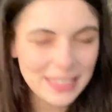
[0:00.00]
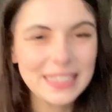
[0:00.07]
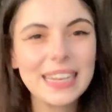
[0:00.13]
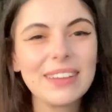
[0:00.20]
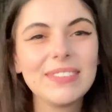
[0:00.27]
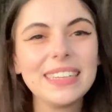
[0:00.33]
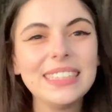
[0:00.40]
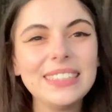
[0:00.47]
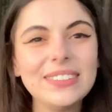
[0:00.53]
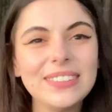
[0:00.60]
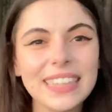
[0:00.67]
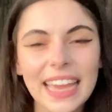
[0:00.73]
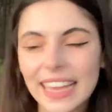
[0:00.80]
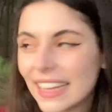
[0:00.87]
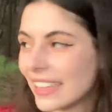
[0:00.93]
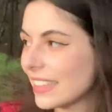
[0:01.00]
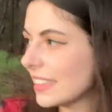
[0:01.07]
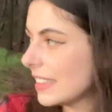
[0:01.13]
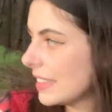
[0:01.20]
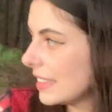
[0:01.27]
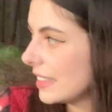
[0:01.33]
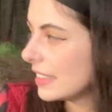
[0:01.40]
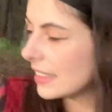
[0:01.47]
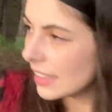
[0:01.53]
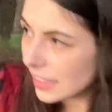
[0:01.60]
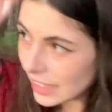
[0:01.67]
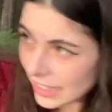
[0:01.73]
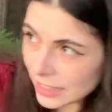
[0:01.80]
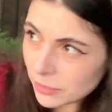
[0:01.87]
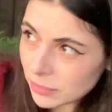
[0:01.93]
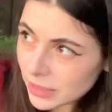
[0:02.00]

lovely new deck. I am